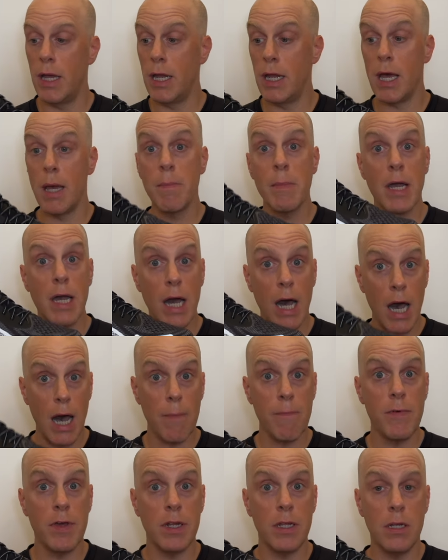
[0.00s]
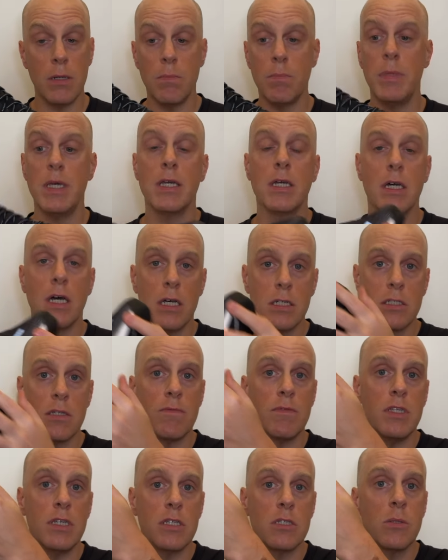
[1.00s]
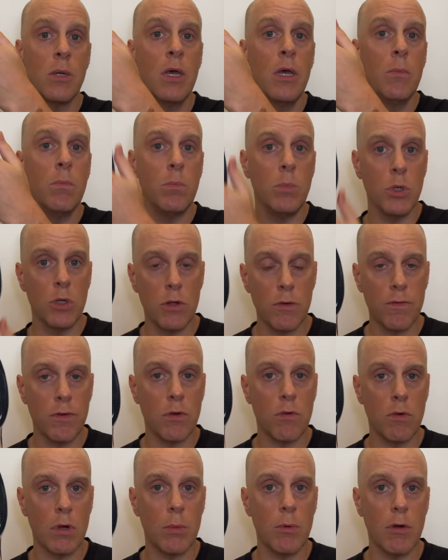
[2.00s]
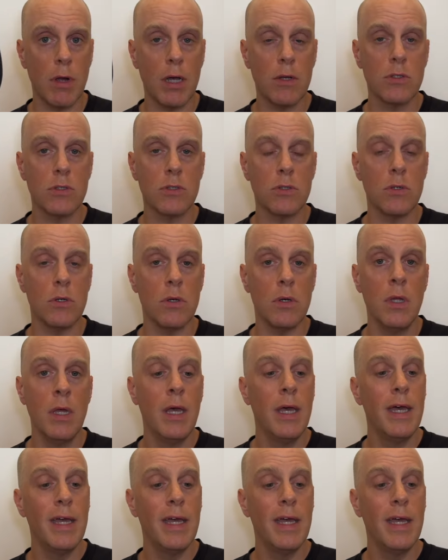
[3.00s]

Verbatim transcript: And I'm confident, because of this beautiful rubber outsole,